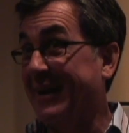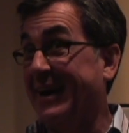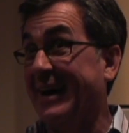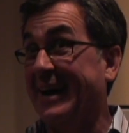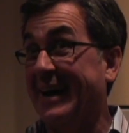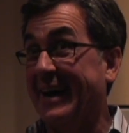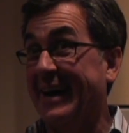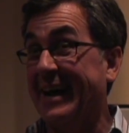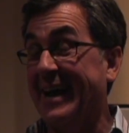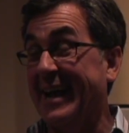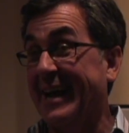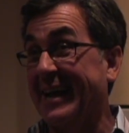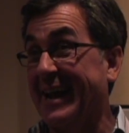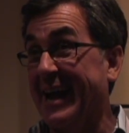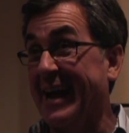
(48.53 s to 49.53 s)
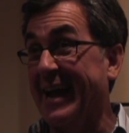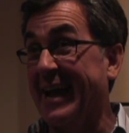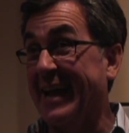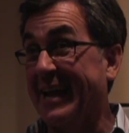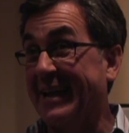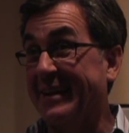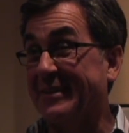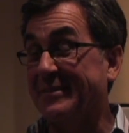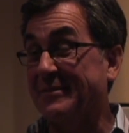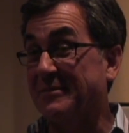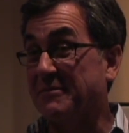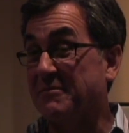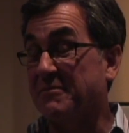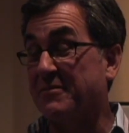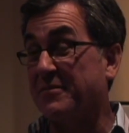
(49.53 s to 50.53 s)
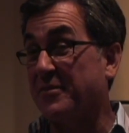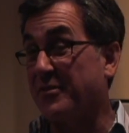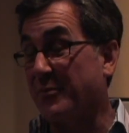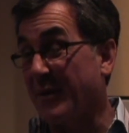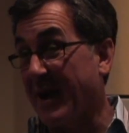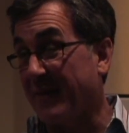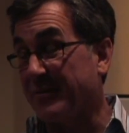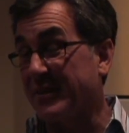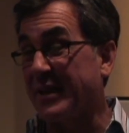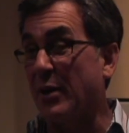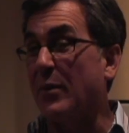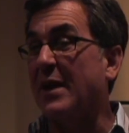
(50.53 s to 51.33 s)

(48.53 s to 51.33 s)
And I, throughout the day,